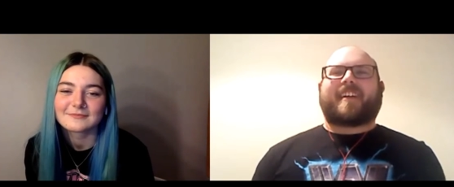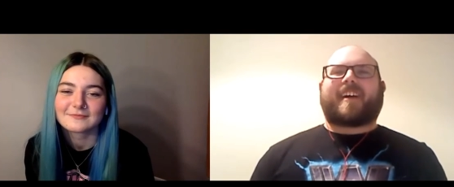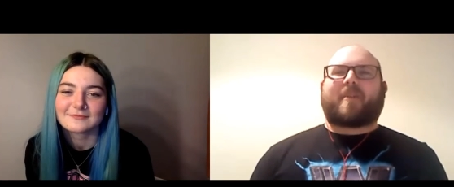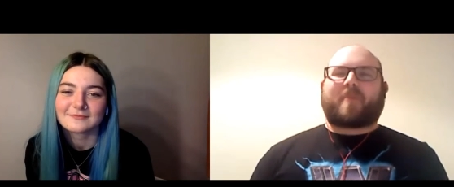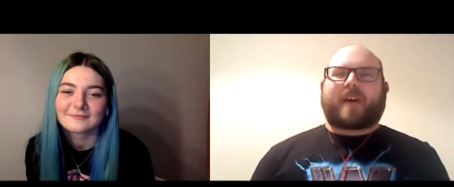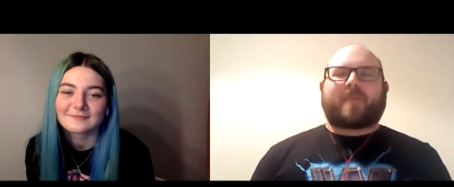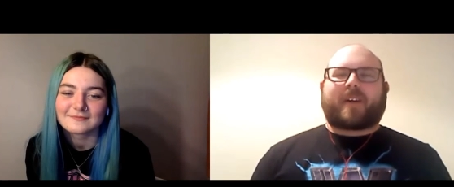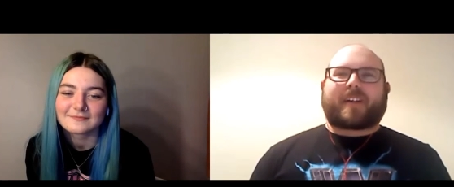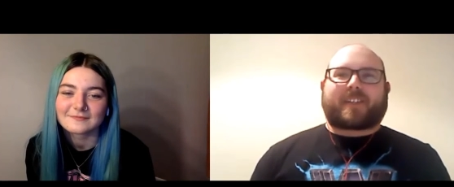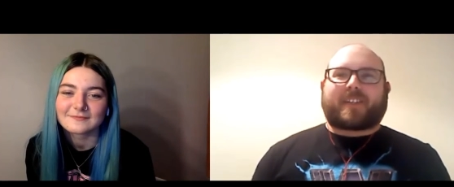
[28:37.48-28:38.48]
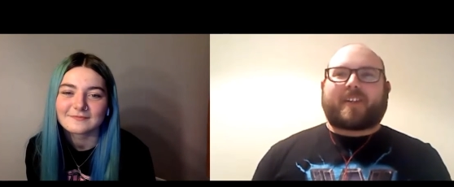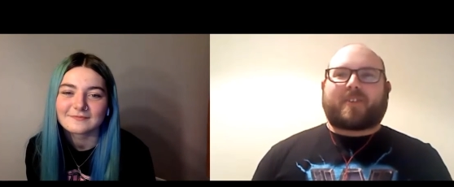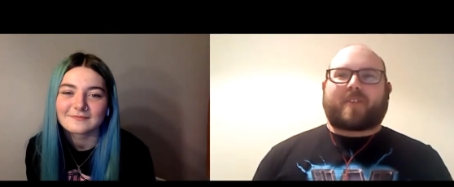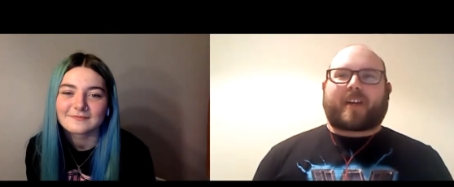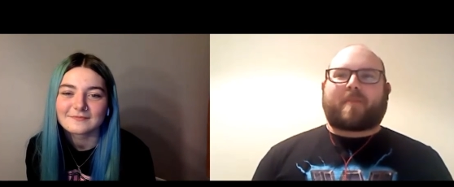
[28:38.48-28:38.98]
Speaker 1: I'm actually now
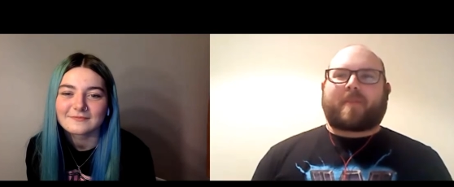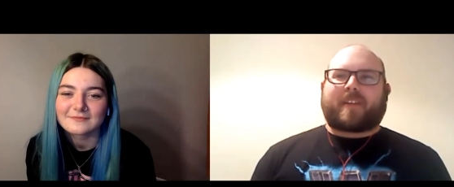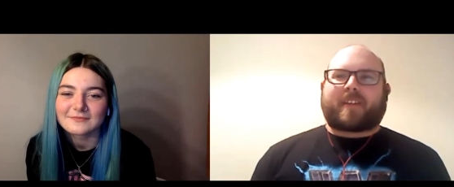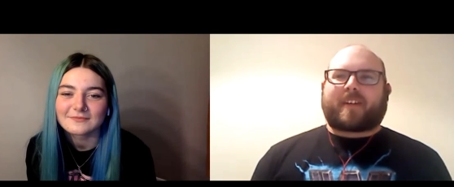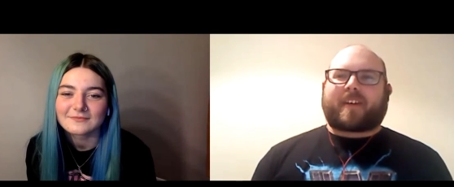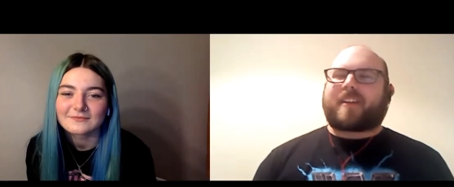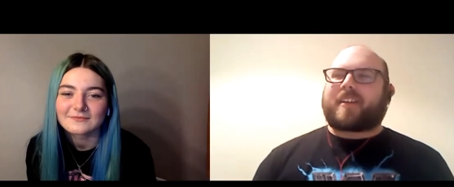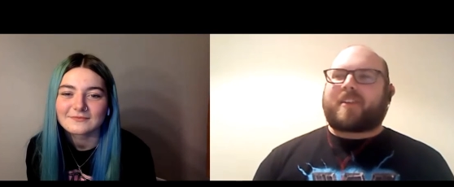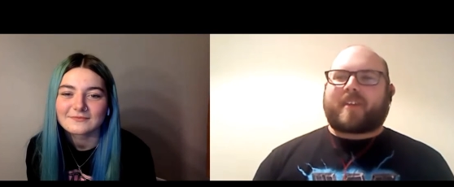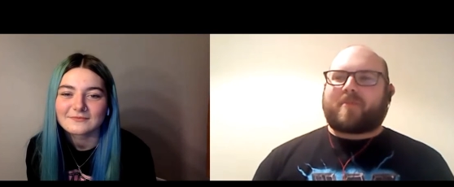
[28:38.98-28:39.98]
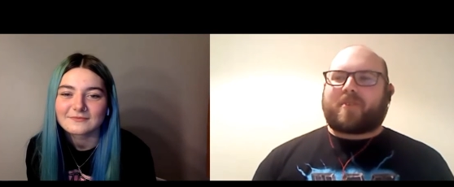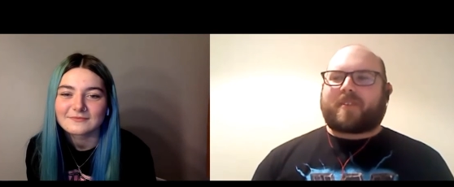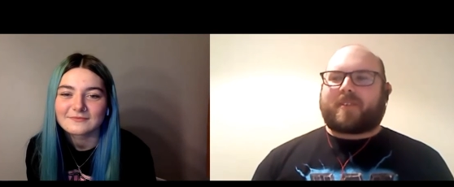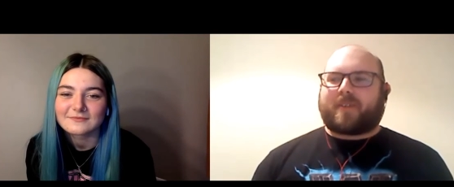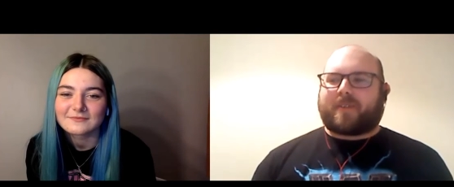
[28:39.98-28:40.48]
just racking my brain thinking, I can't think of any more
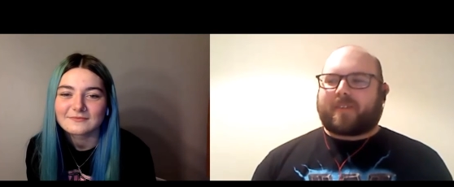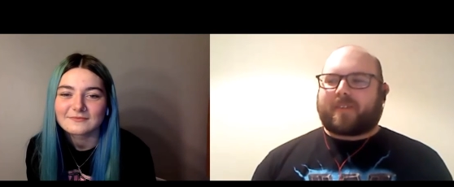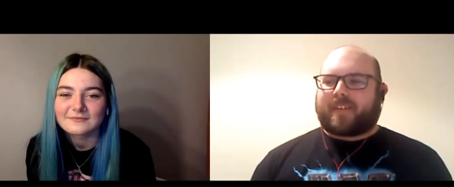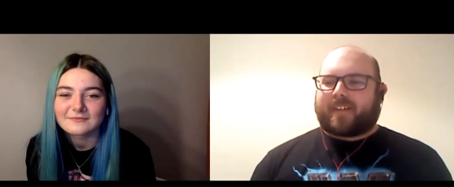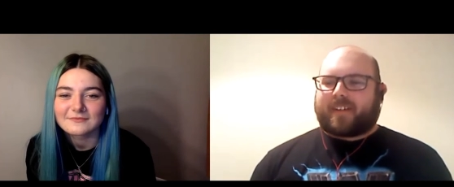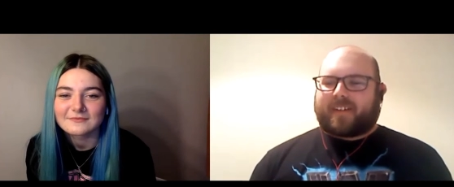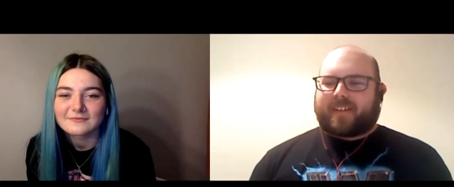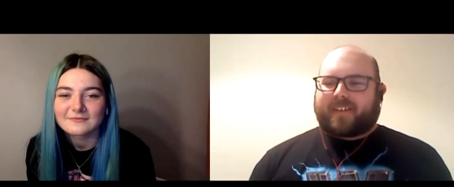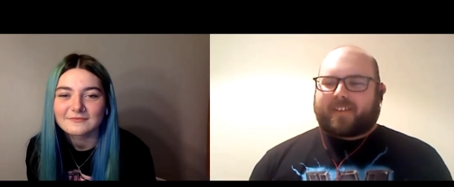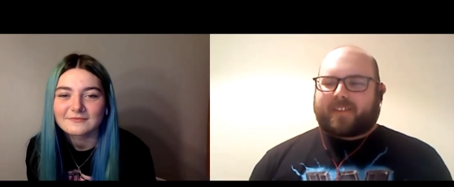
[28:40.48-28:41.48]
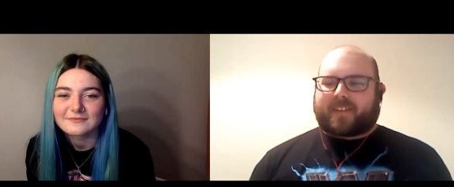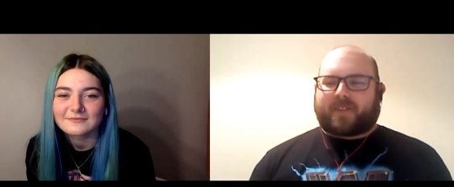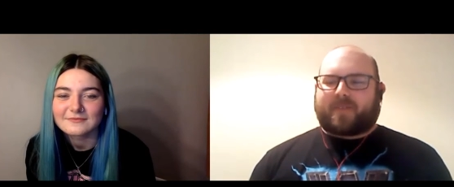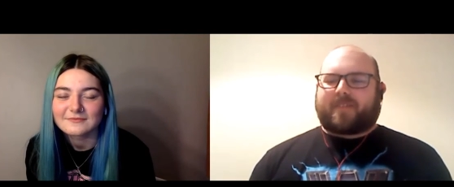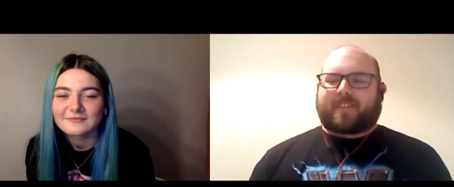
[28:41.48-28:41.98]
than two.
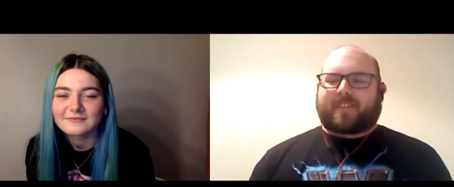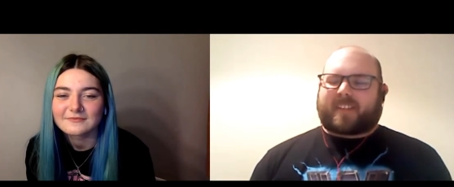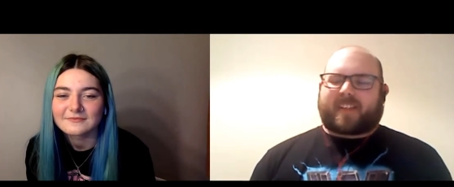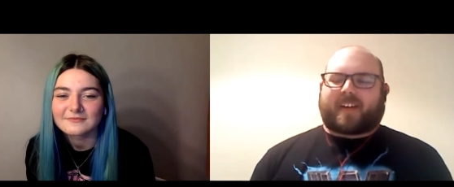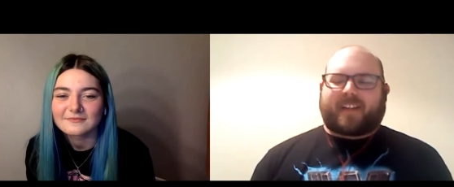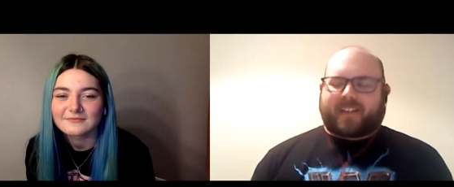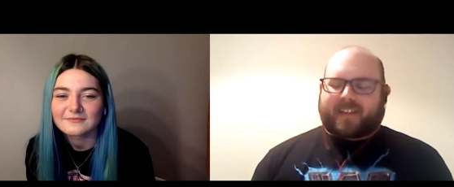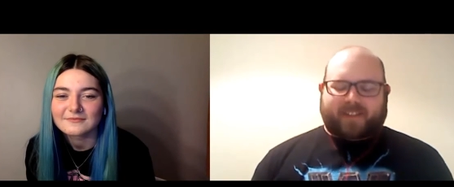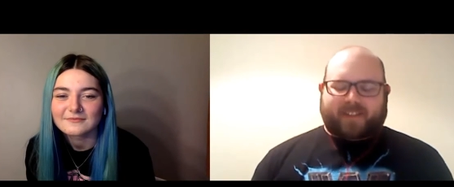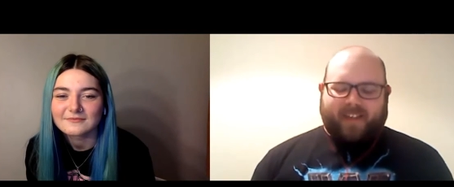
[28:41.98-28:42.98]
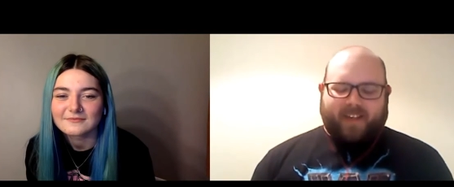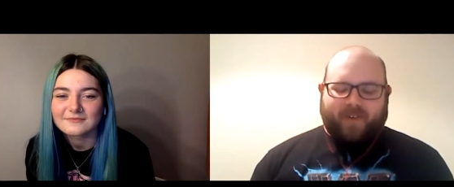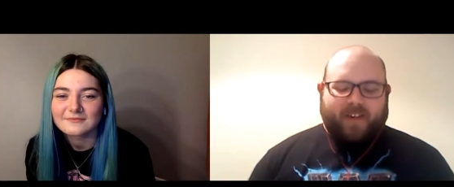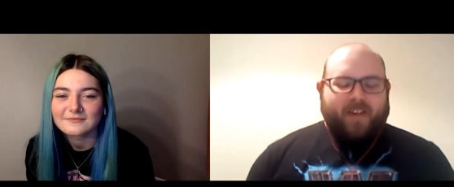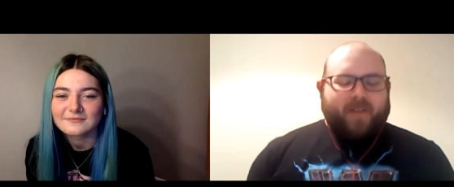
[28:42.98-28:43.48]
Salut? That's hi, that doesn't
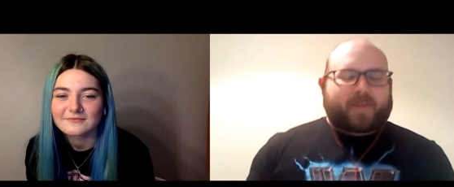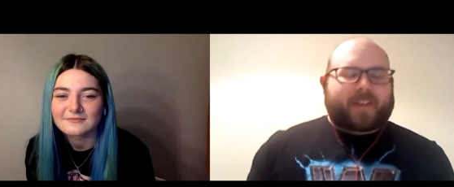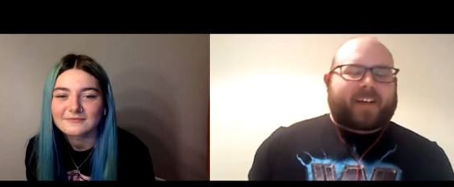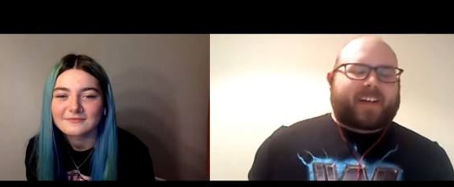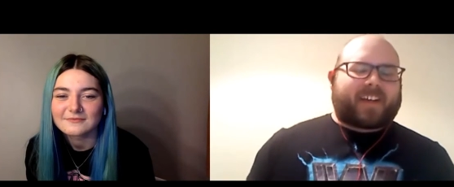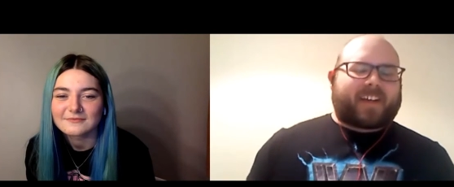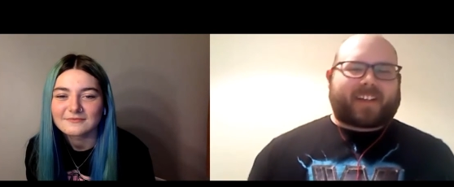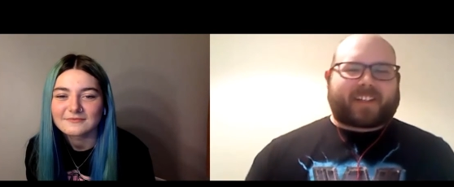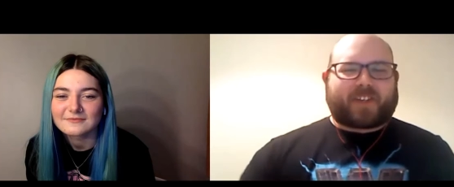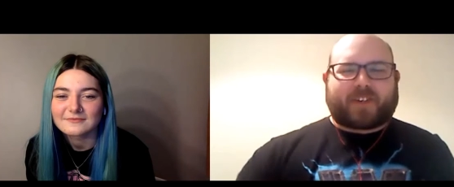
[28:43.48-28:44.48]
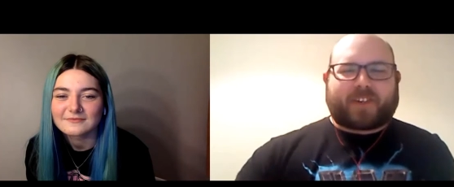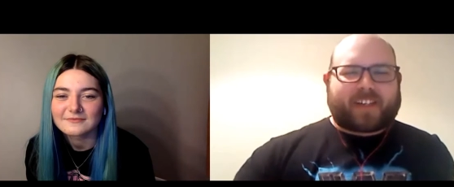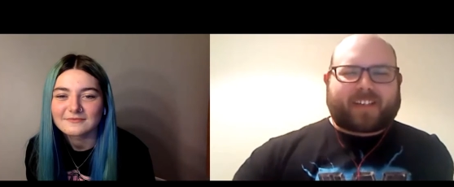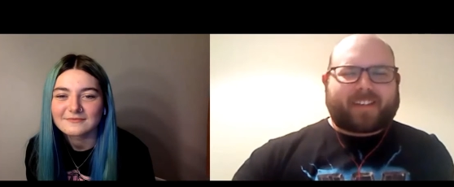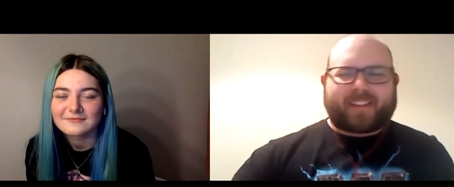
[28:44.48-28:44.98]
count. But yeah,
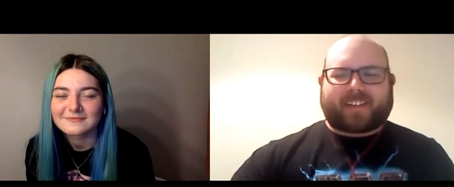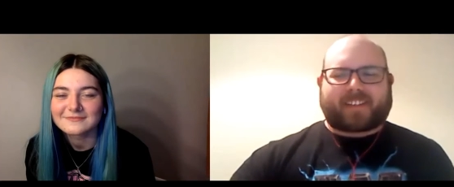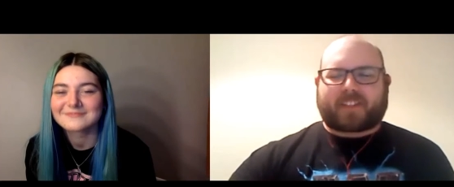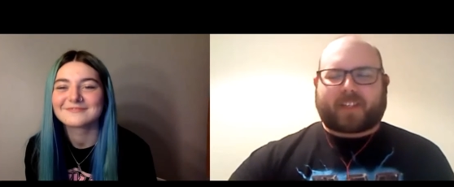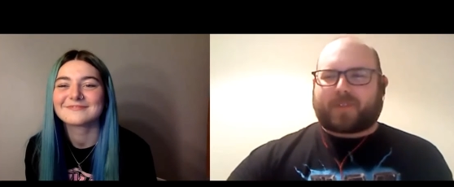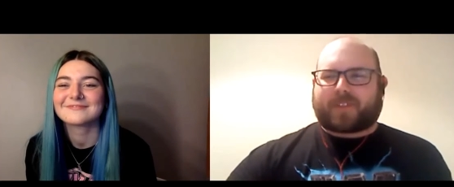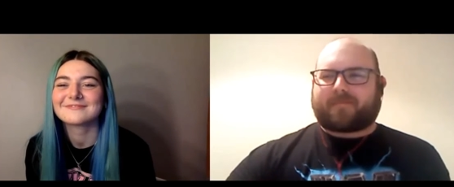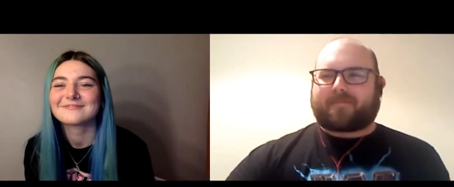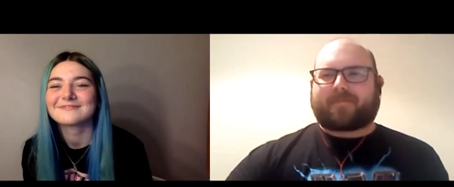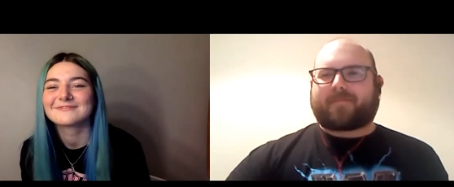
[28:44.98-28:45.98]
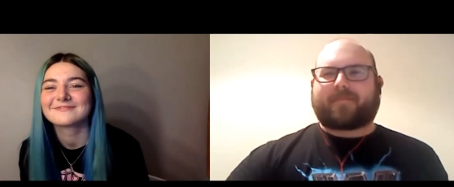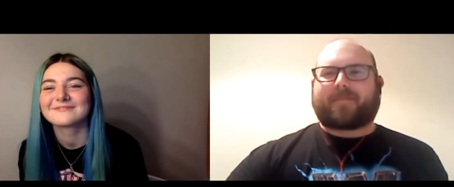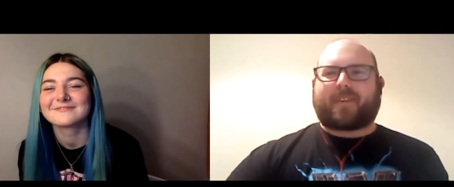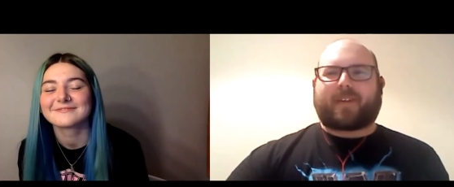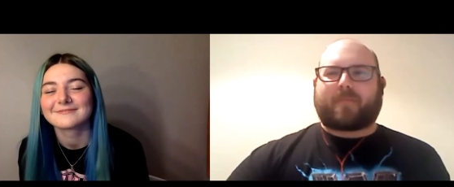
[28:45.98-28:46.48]
so that sounds
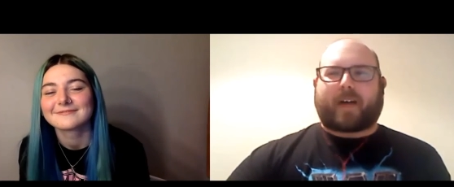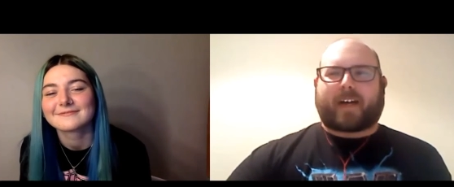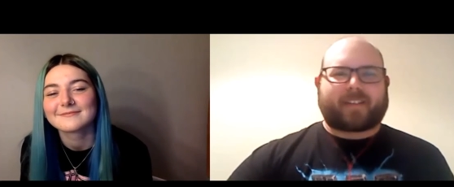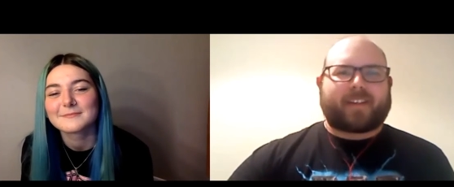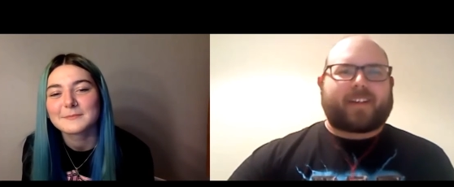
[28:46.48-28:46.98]
mad.